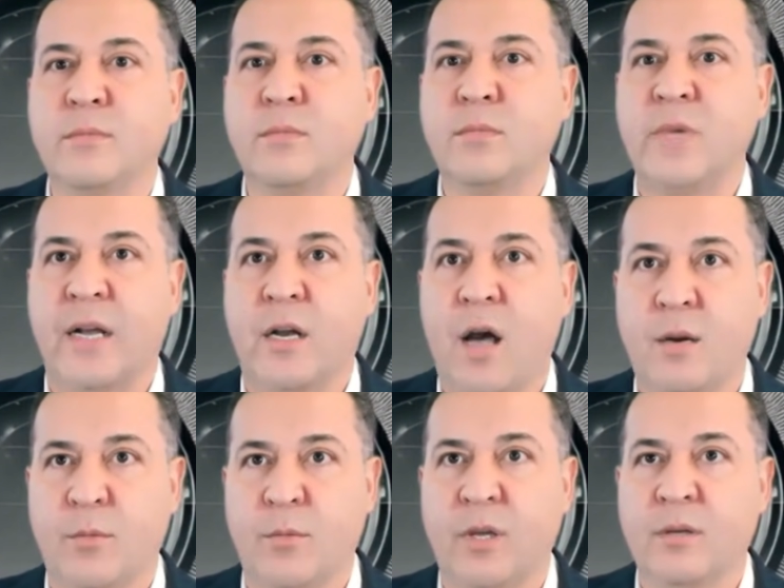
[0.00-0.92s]

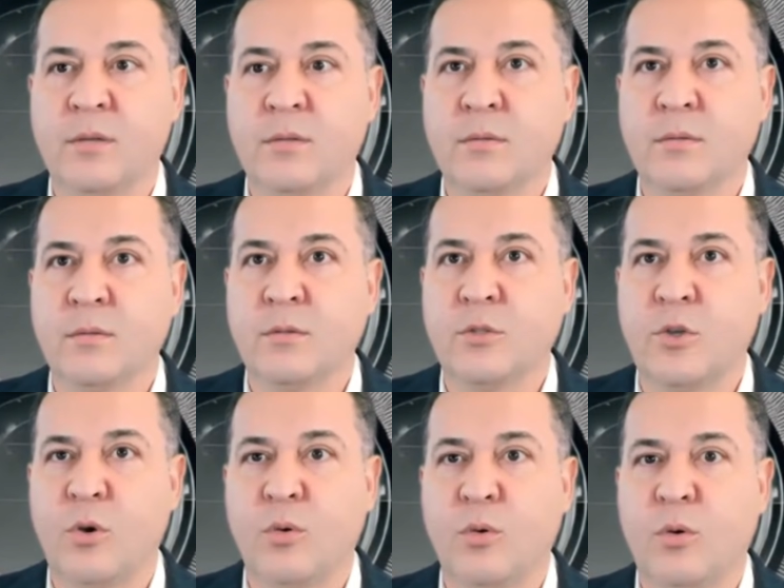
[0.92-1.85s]
economy.
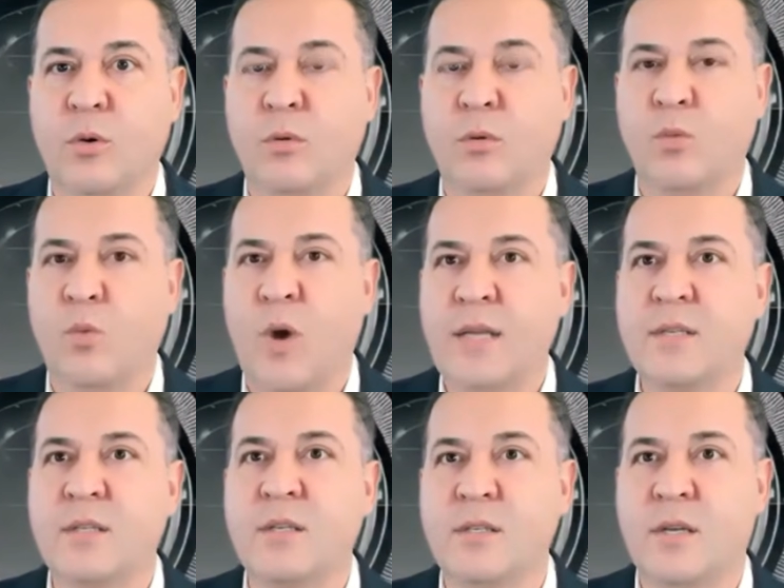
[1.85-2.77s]
So why is
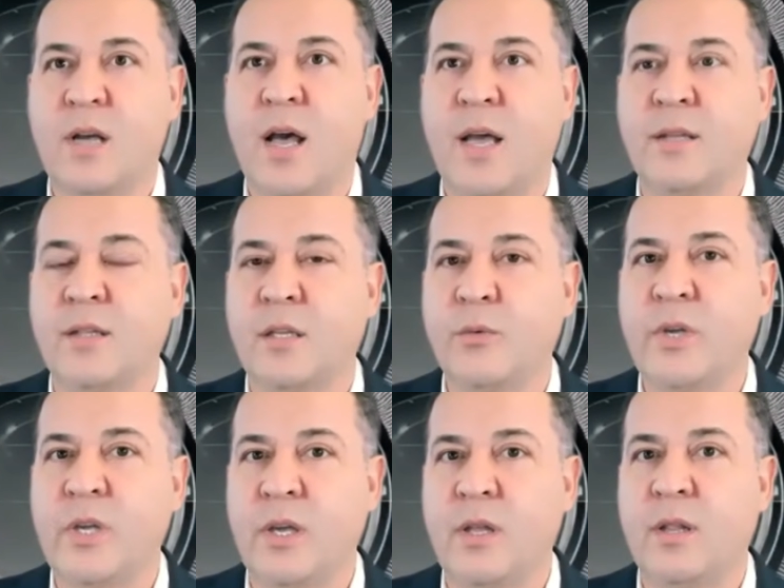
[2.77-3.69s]
this guy
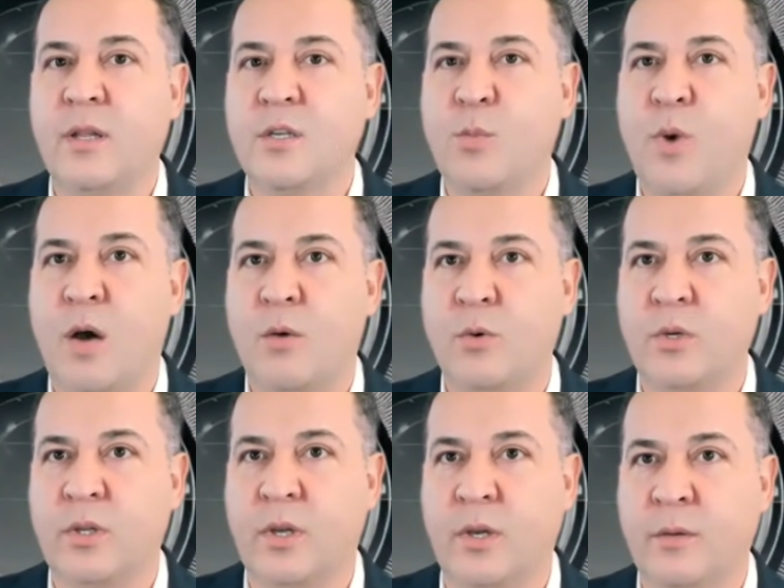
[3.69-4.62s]
living in this
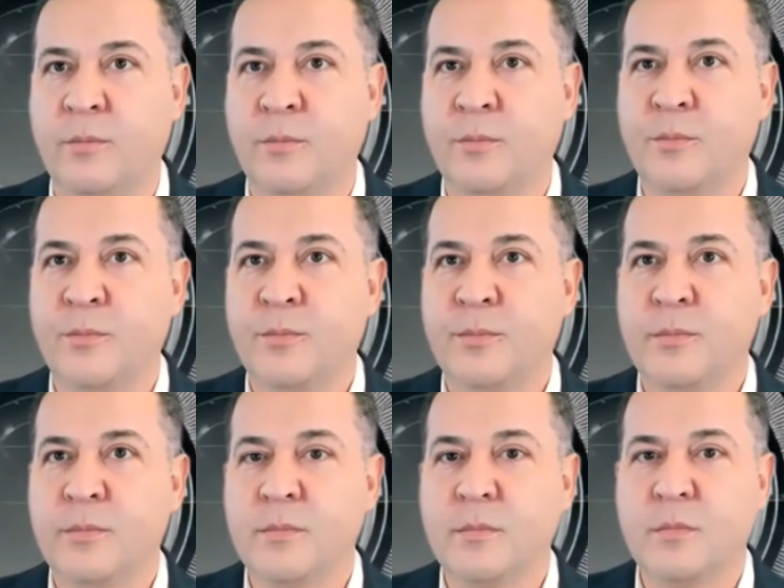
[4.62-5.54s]
poverty
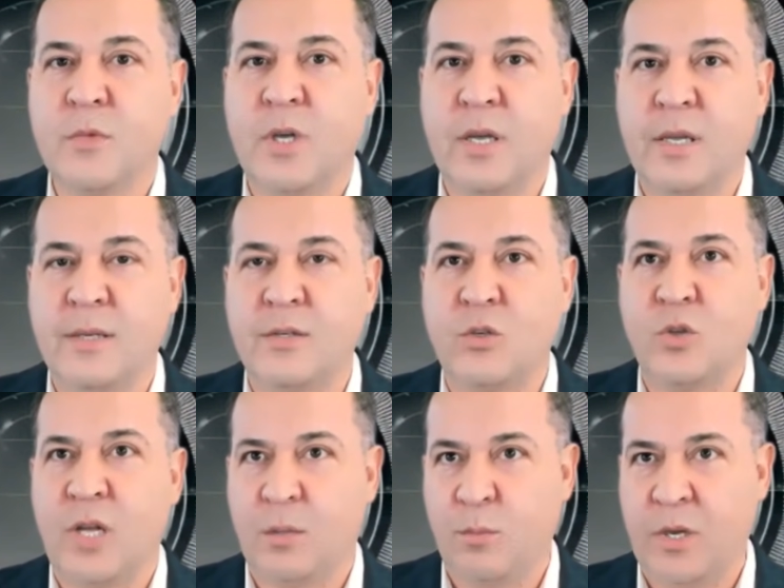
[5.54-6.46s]
is
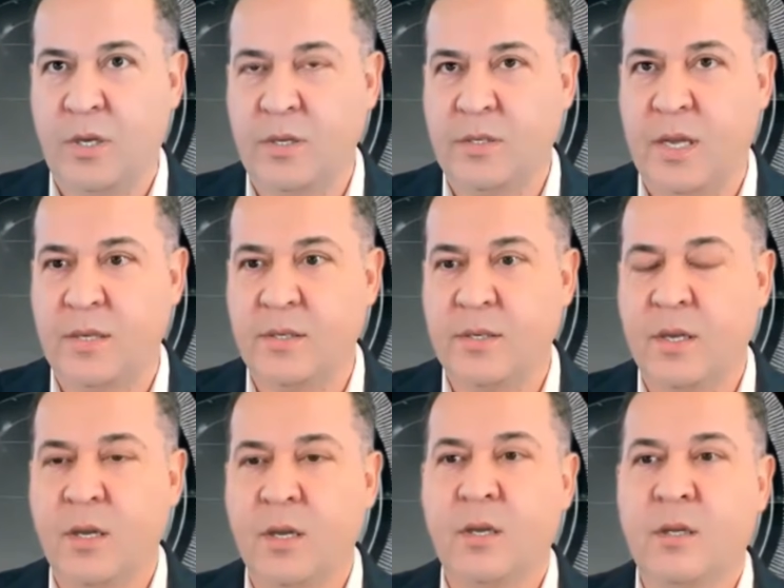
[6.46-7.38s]
not making sense?
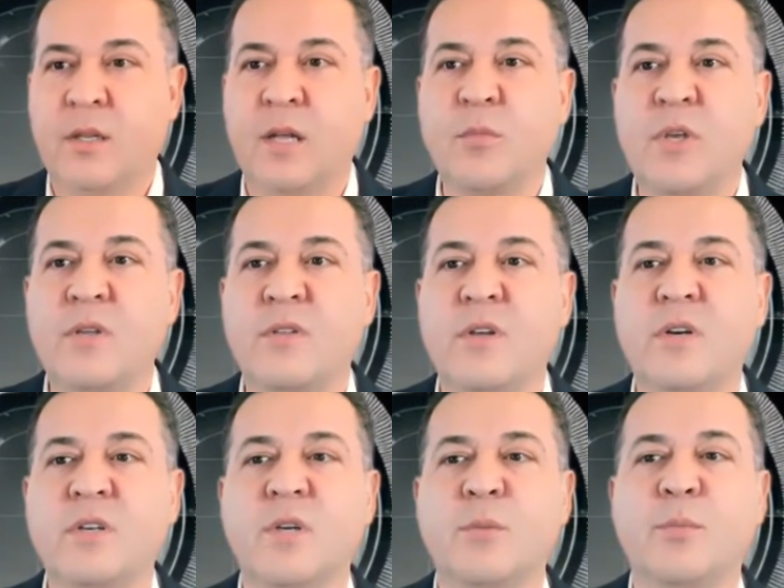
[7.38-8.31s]
That means
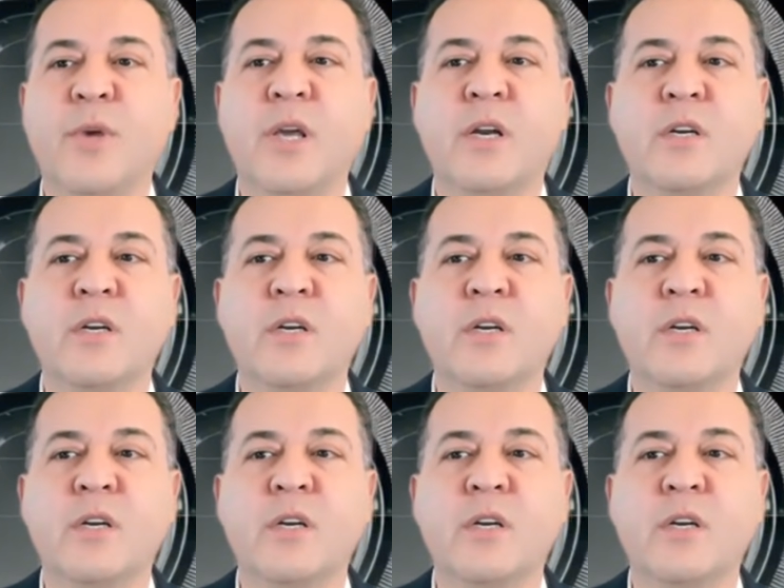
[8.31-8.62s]
there's a bigger